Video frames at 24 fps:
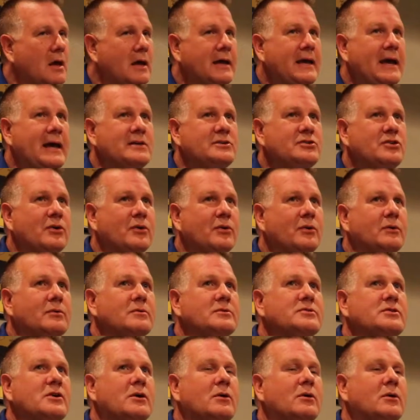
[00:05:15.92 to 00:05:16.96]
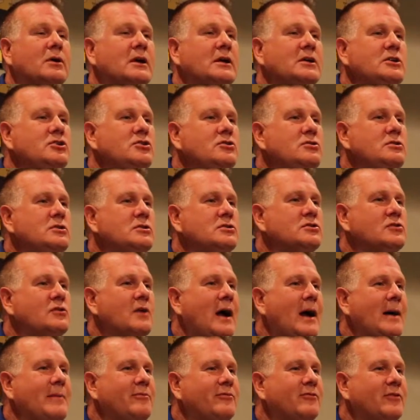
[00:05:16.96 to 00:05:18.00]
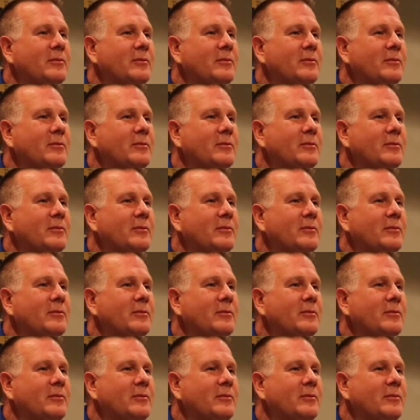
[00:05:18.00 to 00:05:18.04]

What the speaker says: Yeah, so can you describe